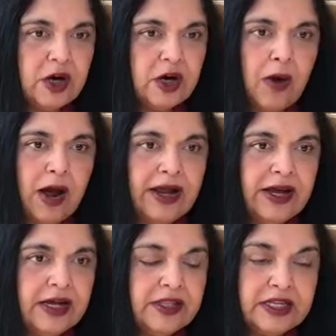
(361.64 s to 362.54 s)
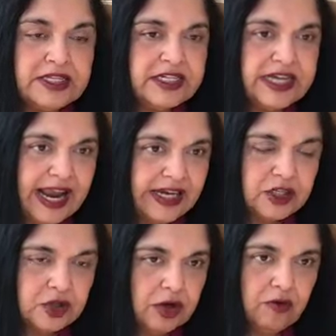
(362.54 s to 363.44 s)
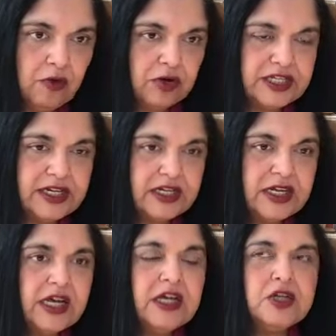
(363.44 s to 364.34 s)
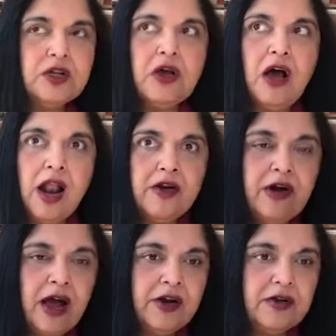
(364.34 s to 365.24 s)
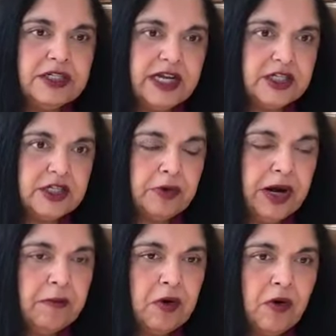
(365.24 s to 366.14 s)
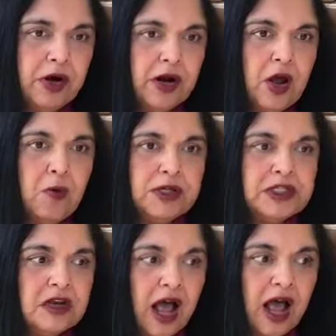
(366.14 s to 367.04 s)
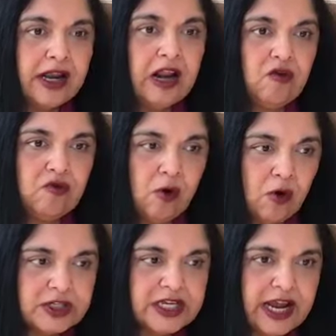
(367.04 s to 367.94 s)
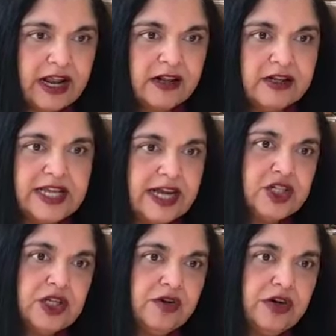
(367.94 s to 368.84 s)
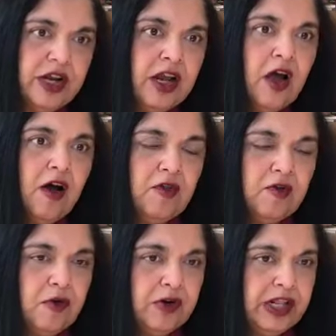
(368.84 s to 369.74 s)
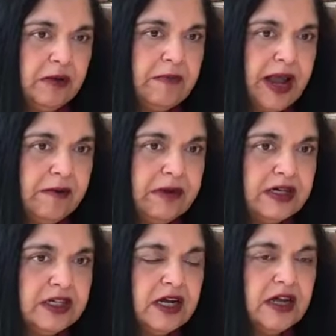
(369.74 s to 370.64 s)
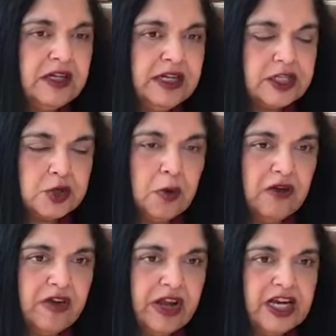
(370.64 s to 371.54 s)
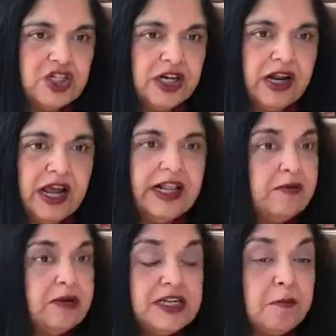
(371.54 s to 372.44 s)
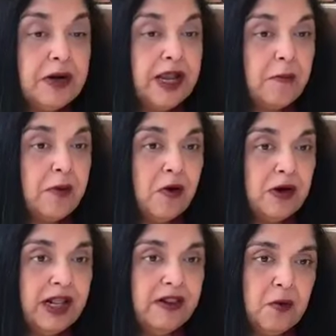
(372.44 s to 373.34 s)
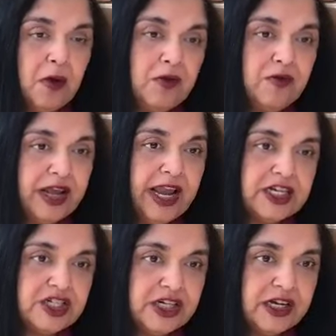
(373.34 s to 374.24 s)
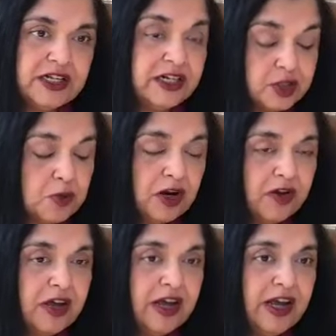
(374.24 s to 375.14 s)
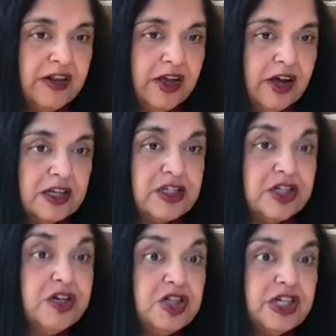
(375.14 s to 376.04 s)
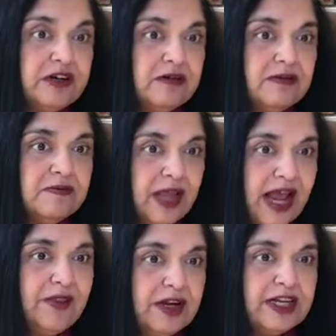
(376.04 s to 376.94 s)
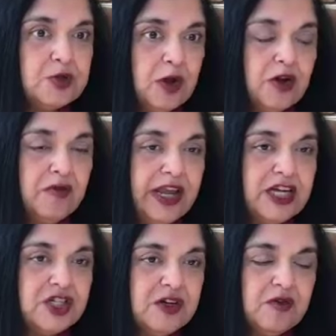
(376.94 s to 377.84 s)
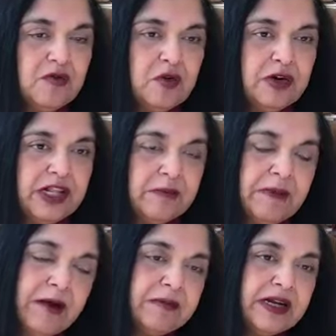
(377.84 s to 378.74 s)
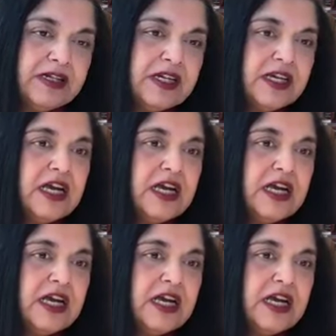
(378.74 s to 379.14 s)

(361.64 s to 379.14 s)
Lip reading: it require the state to enforce it. So the Colorado State Supreme Court was not enforcing the Section 3 of the 14th Amendment, the disqualification. They were simply upholding the qualification, the Constitution and the disqualification of the 14th Amendment.